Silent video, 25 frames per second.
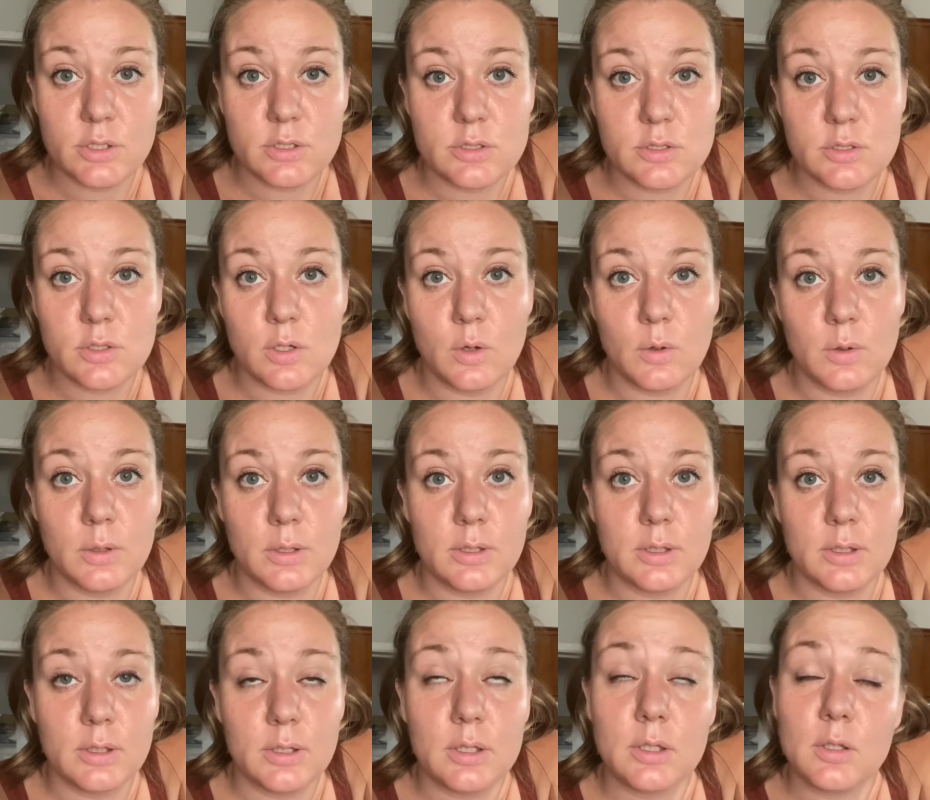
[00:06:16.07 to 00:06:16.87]
so
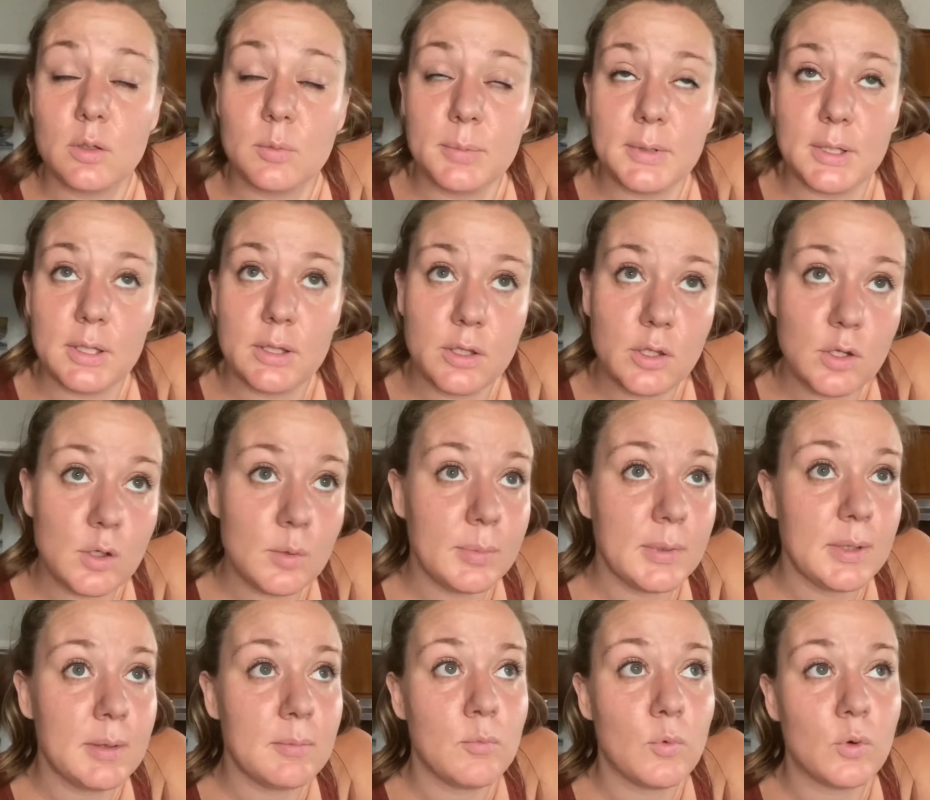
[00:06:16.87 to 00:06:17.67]
he'll be a little
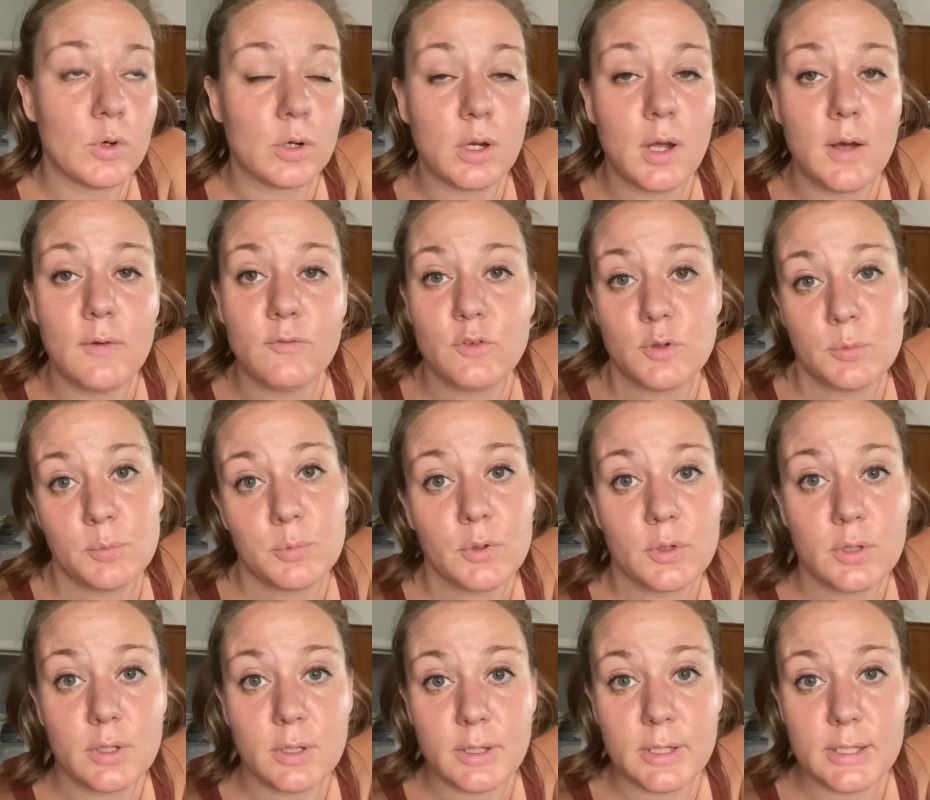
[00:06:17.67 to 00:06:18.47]
bit more
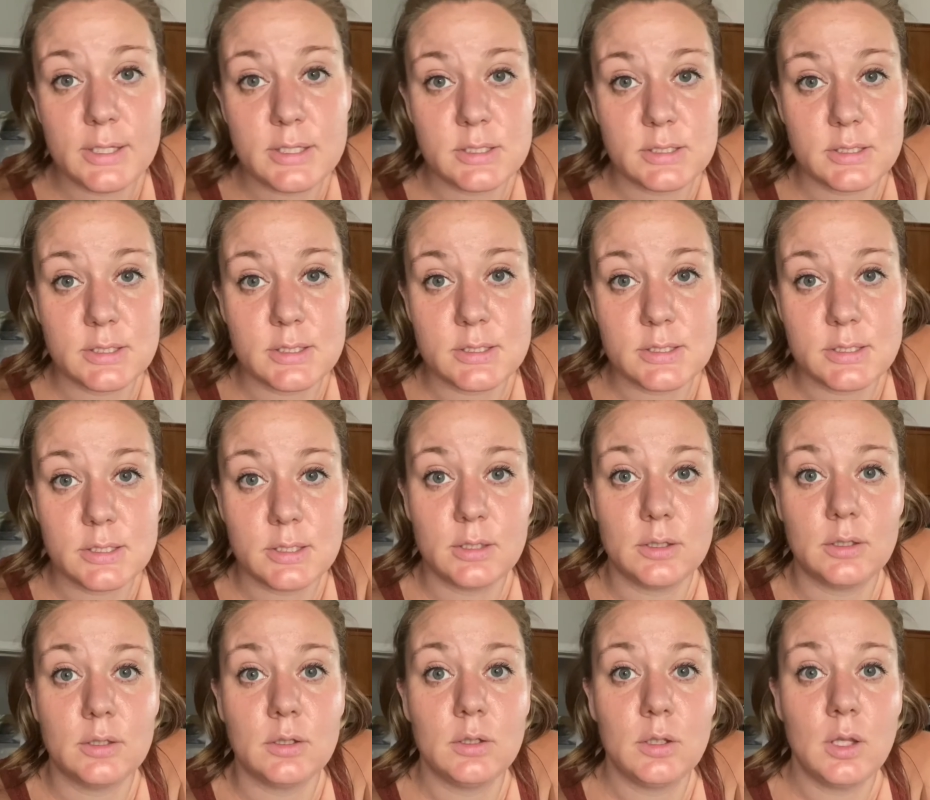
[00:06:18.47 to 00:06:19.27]
comfortable at least
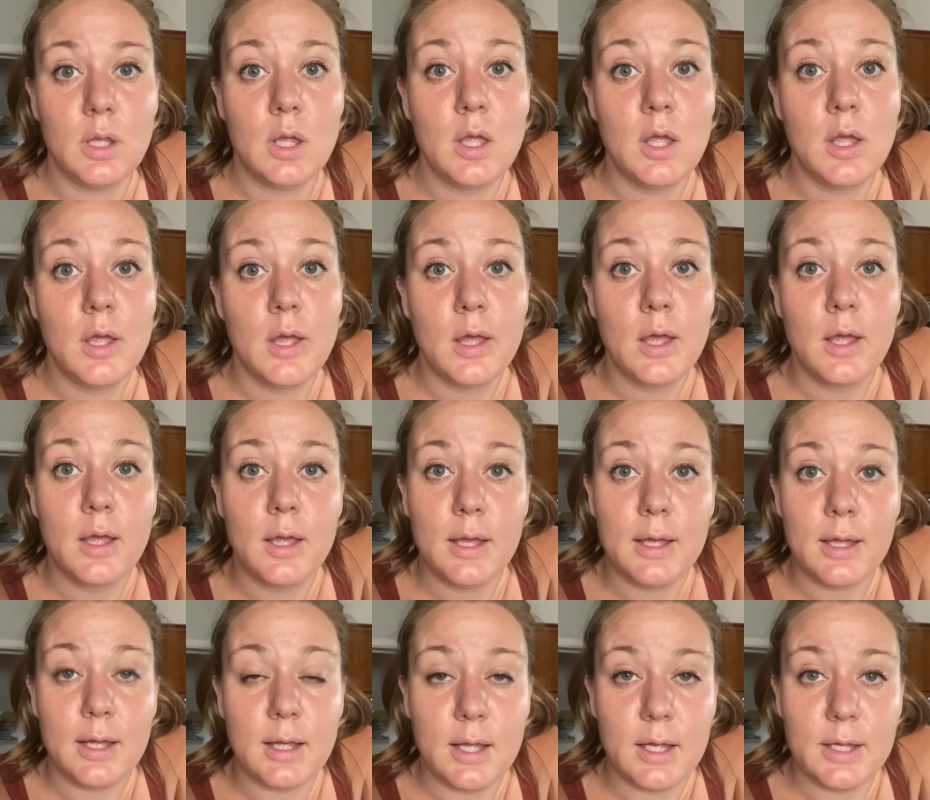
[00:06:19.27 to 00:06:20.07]
until
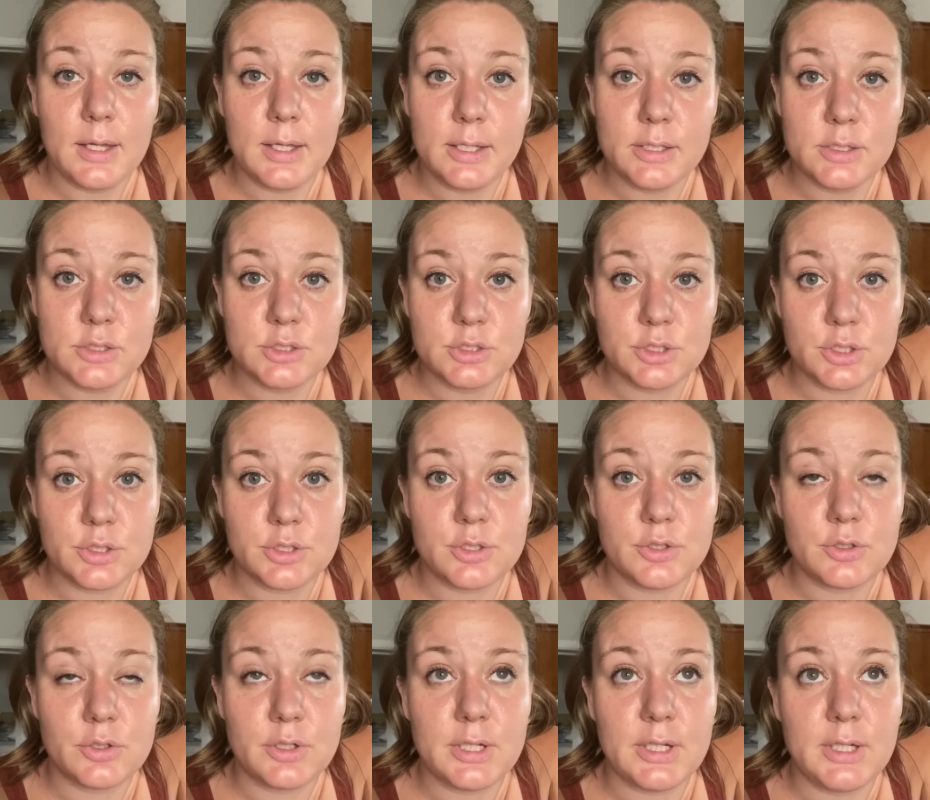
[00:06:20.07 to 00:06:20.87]
uh, his
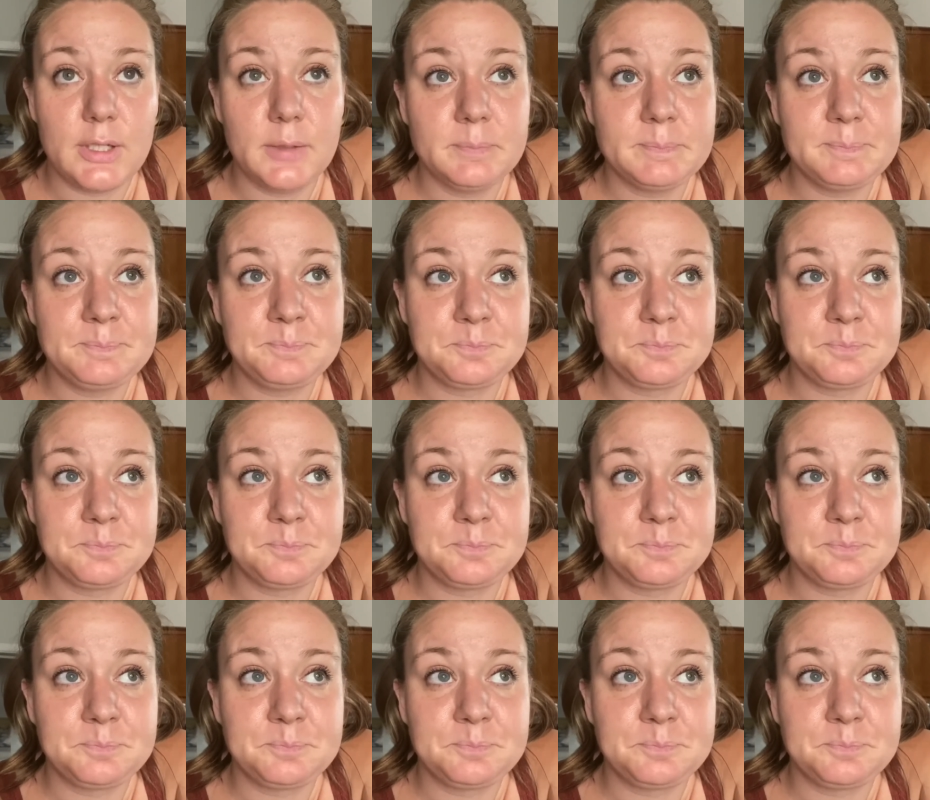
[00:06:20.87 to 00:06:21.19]
surgery.